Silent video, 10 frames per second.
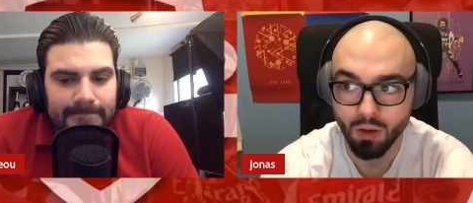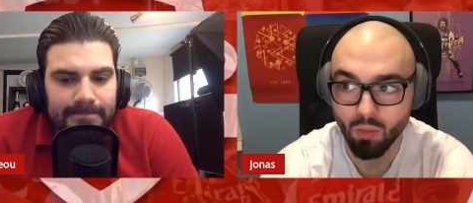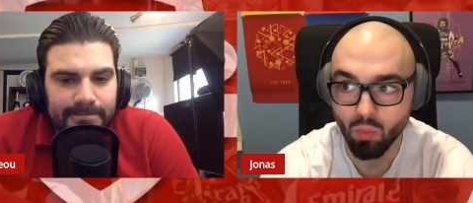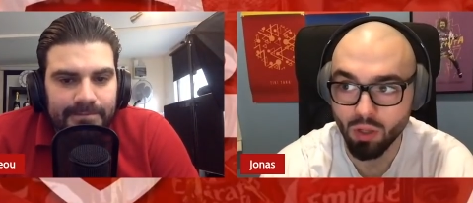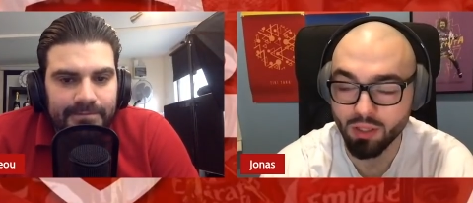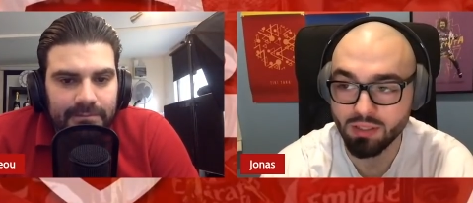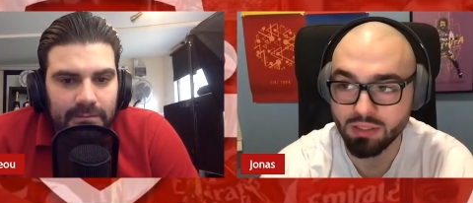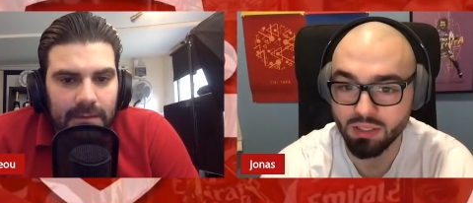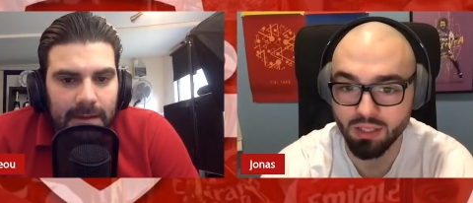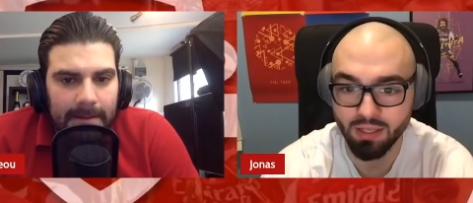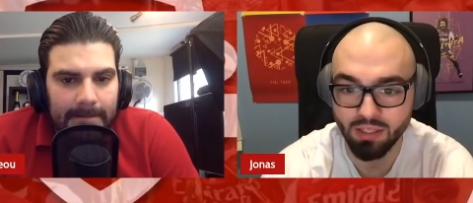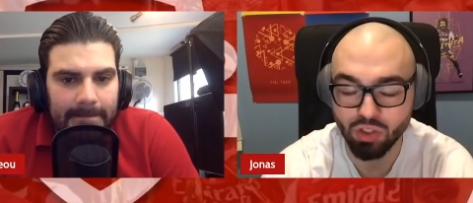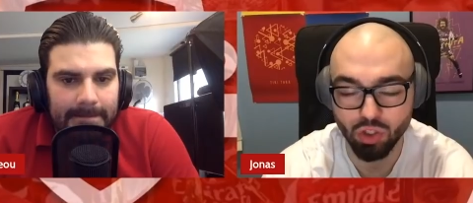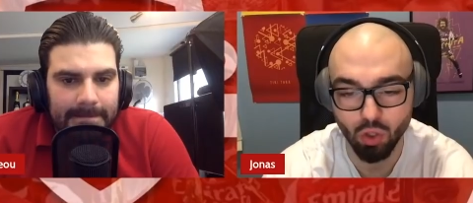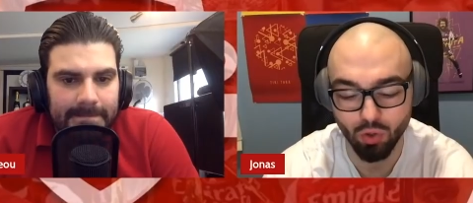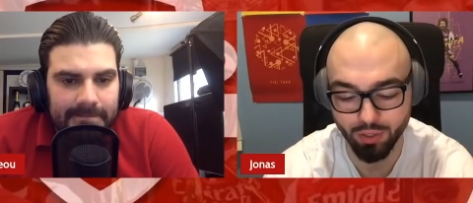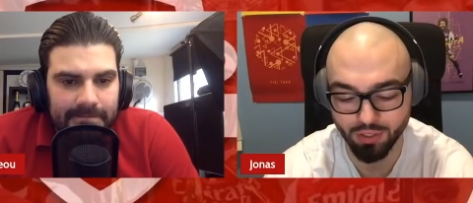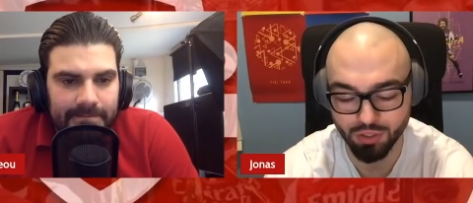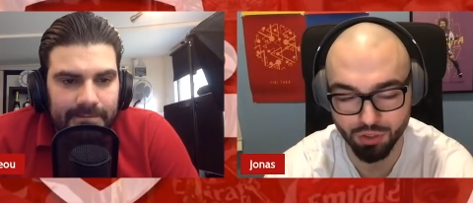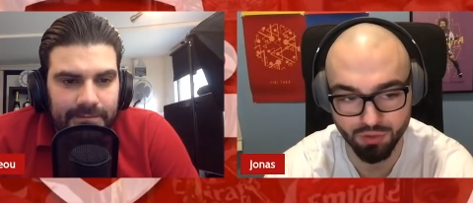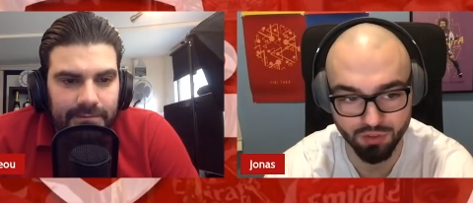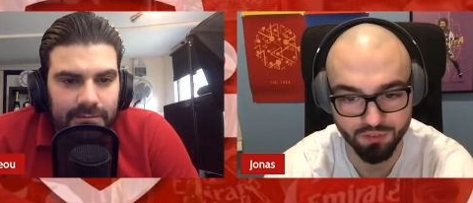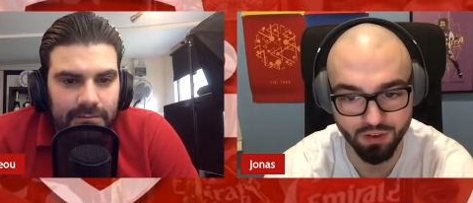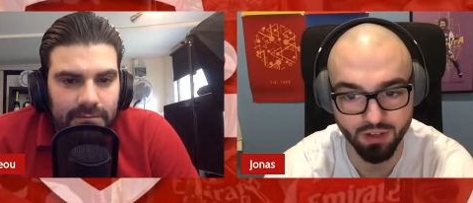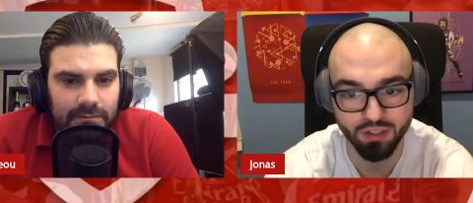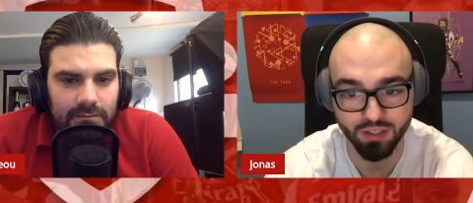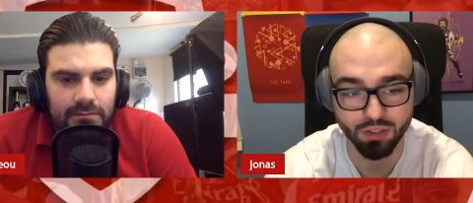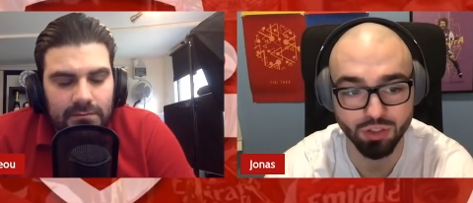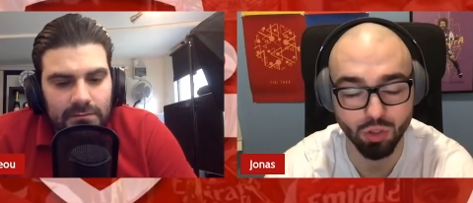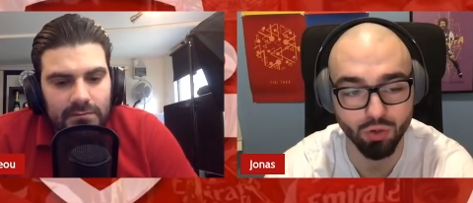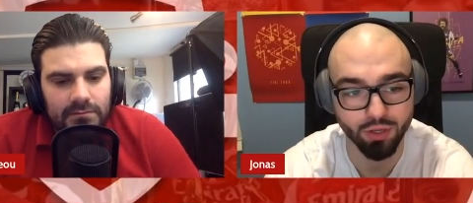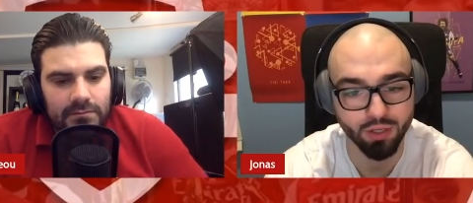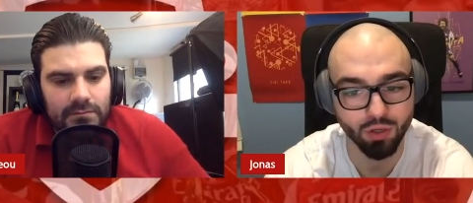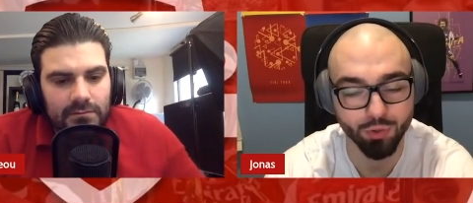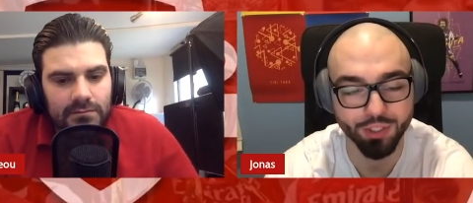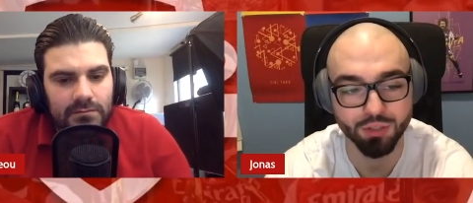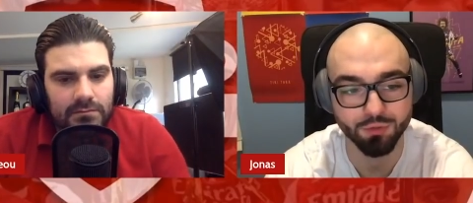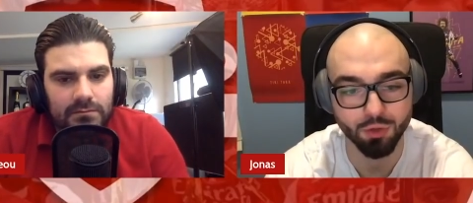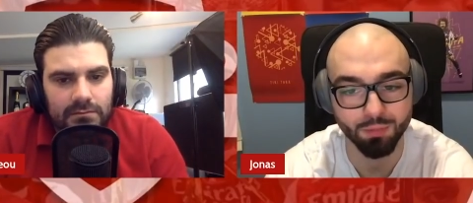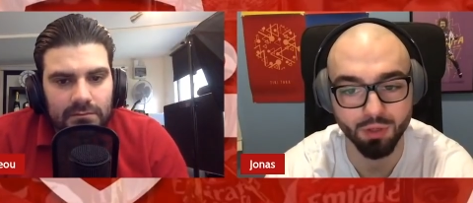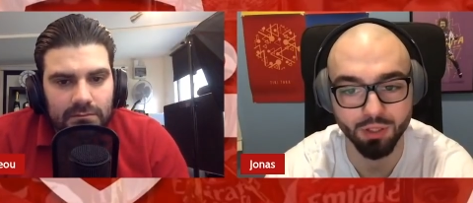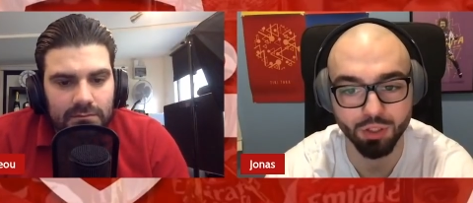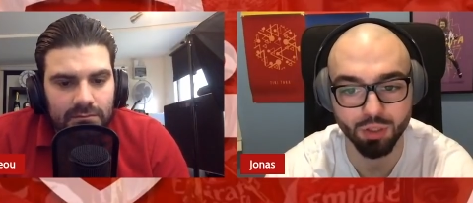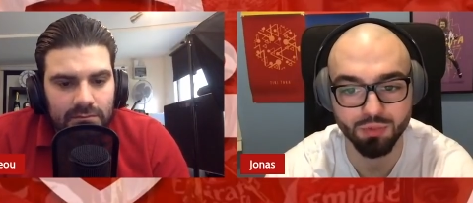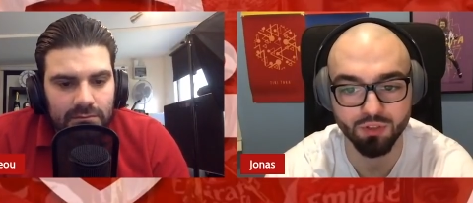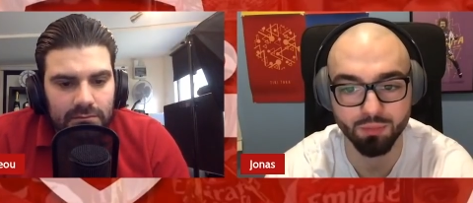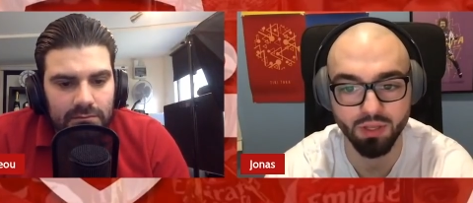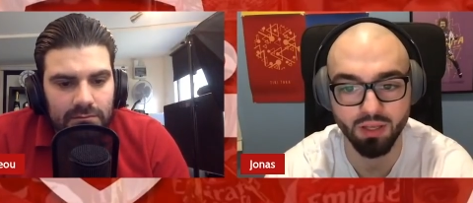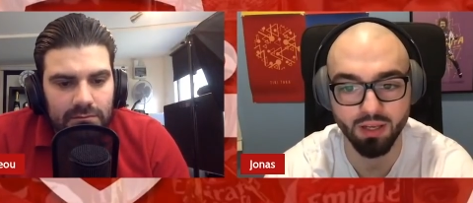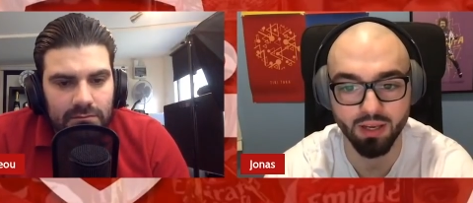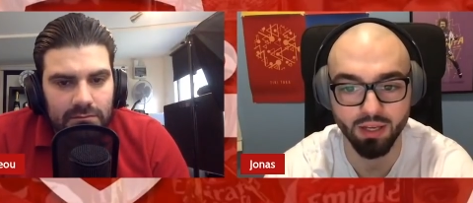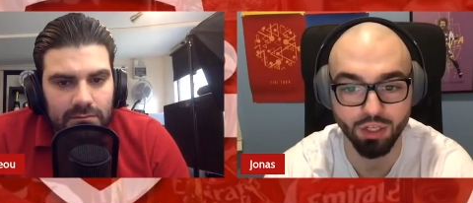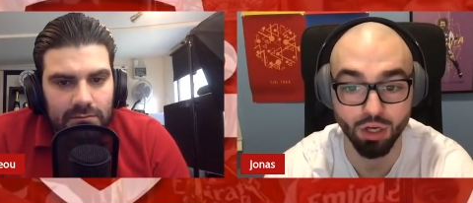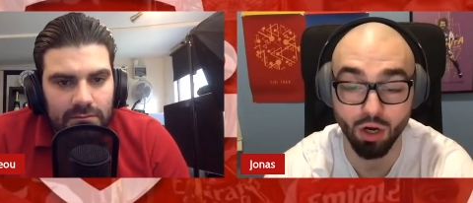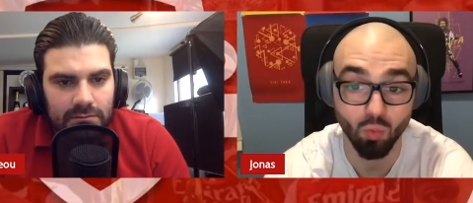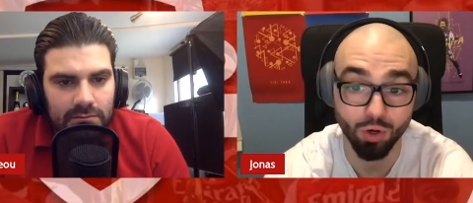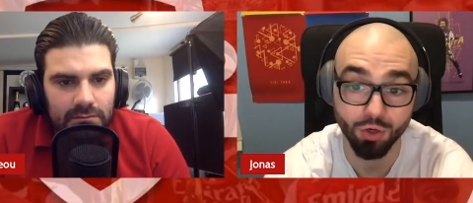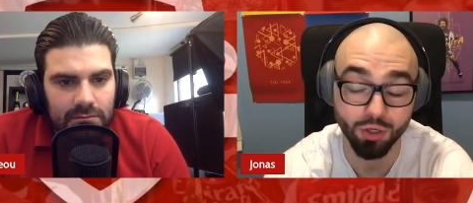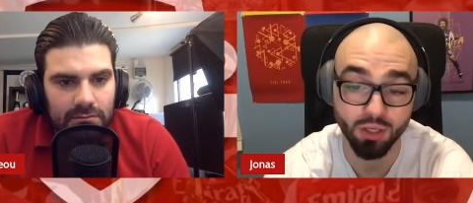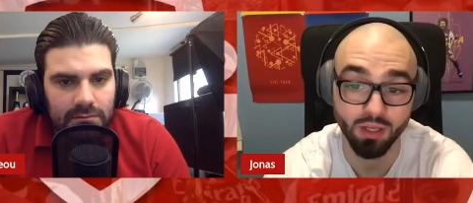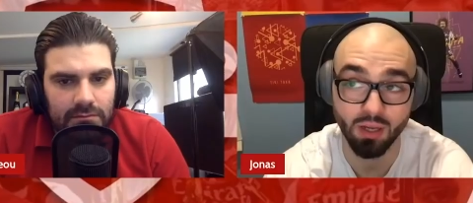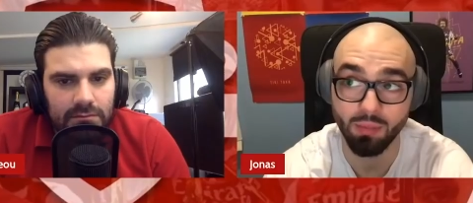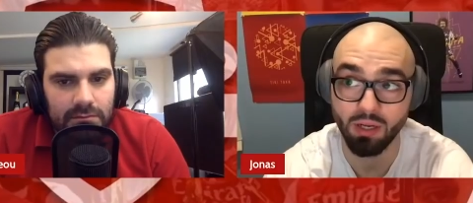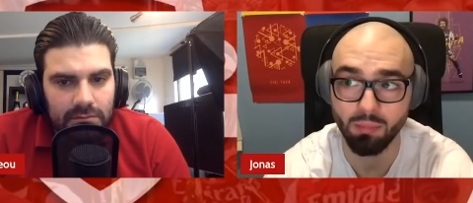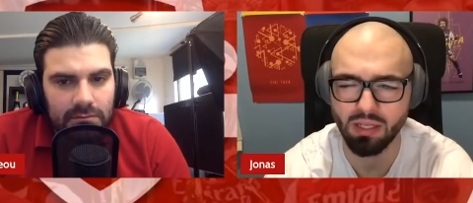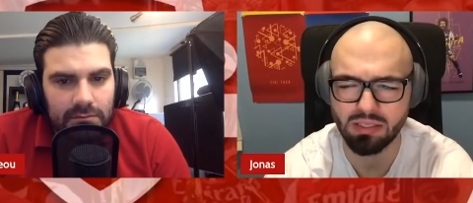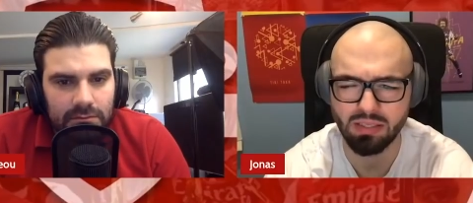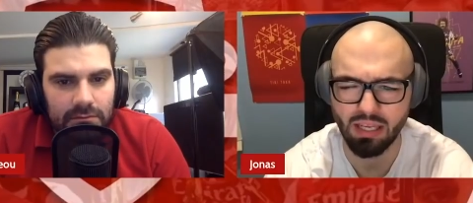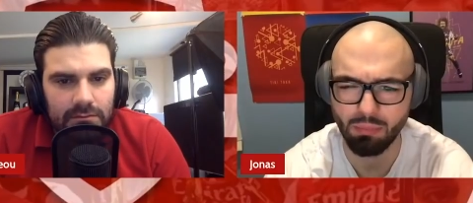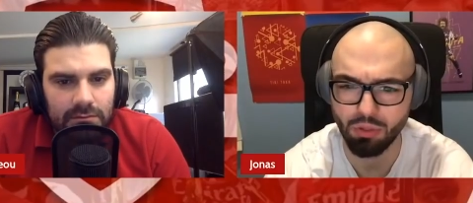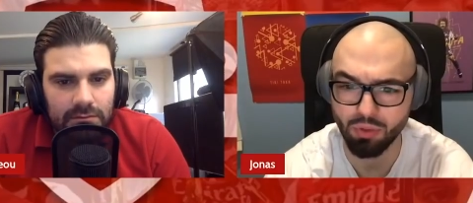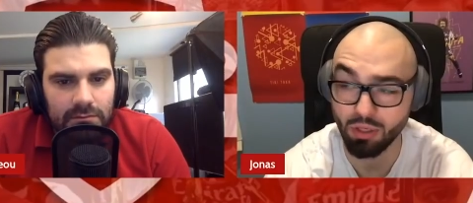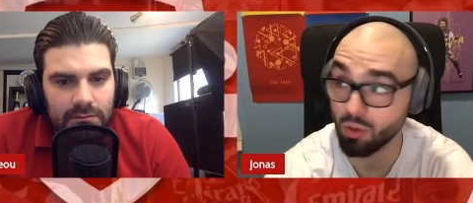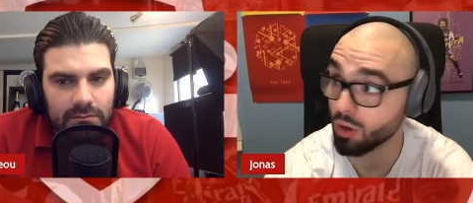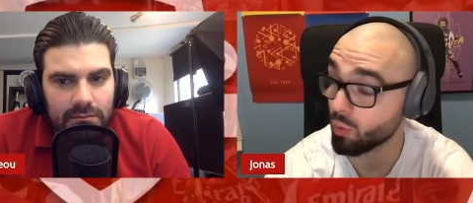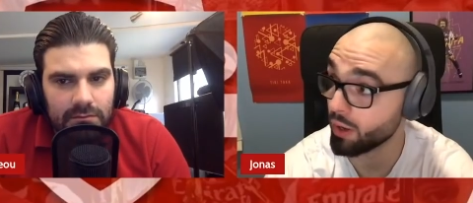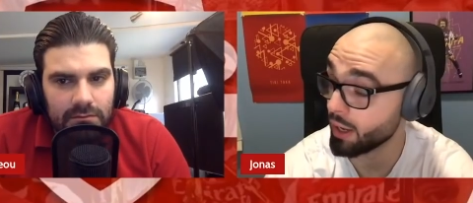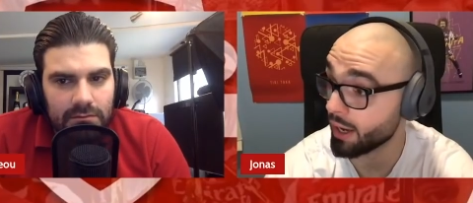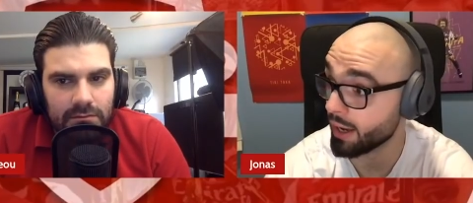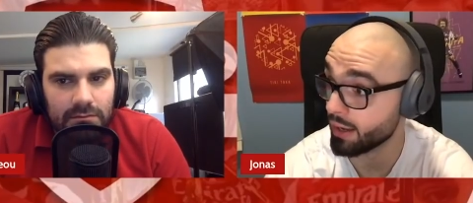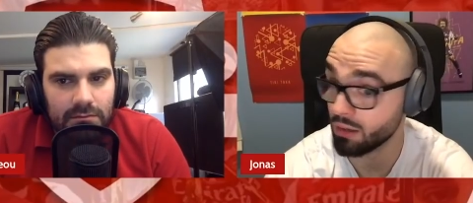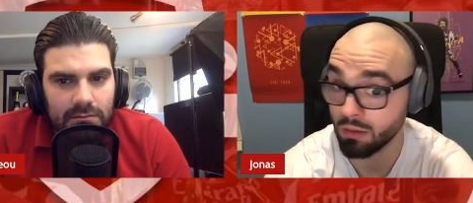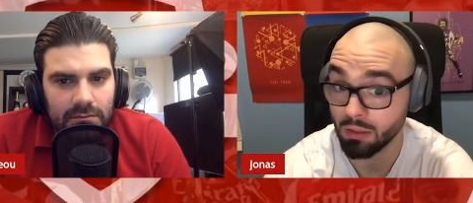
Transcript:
Speaker 1: Well, it's his story is sort of the fairy tale story in Norwegian football in terms of being a young wonder kid. I mean, he made his debut in Norway at,